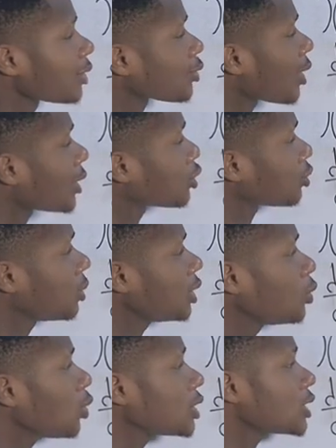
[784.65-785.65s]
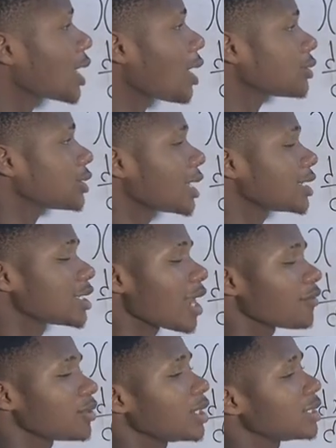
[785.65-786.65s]
So assuming what is outside is
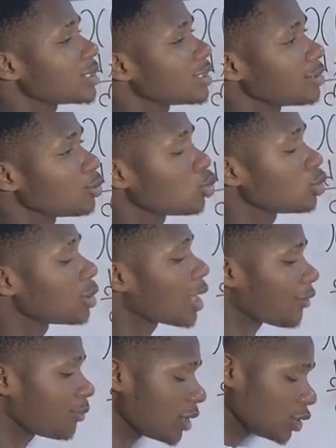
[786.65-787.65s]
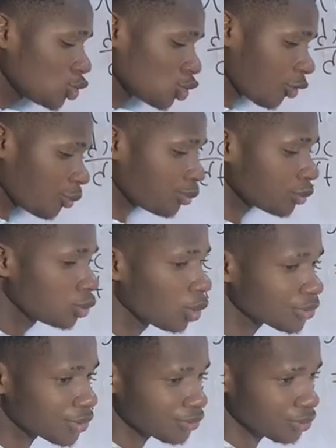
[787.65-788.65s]
having a t, we will have made use of
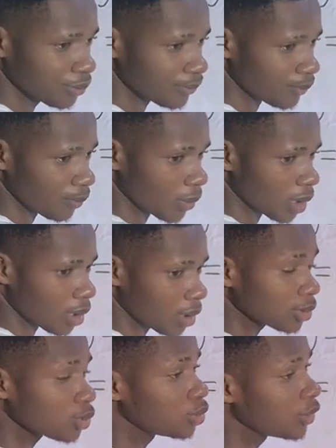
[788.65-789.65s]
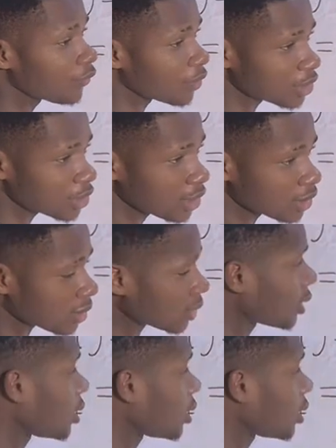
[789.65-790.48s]
product to differentiate.